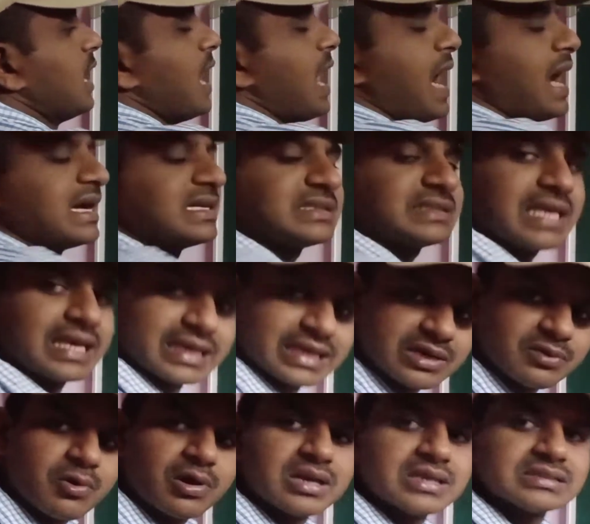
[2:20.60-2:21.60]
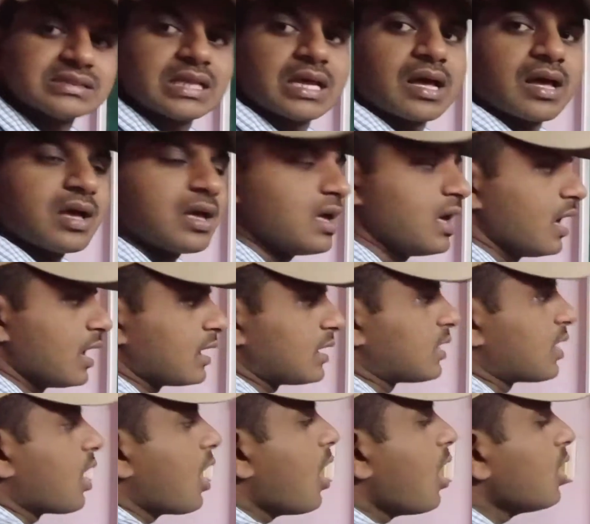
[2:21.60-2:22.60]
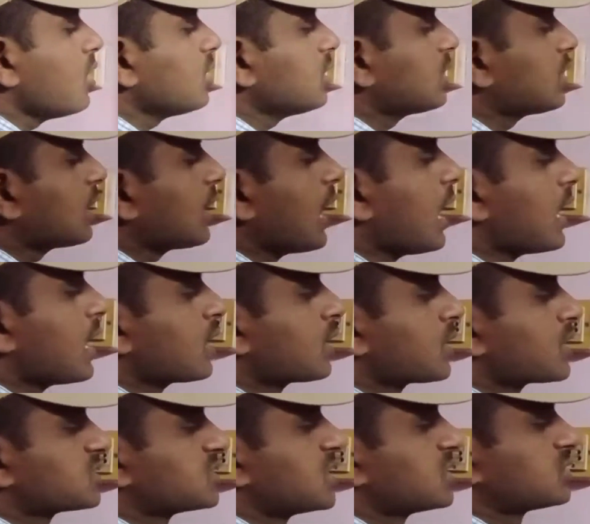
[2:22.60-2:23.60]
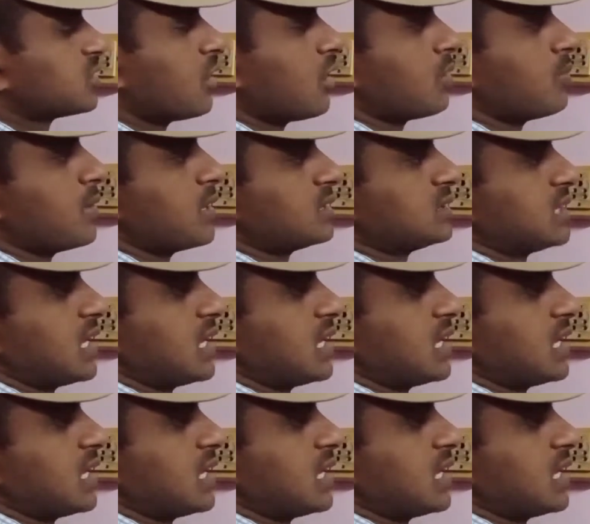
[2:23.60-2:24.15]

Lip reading: And second one is the non-characteristics harmonics.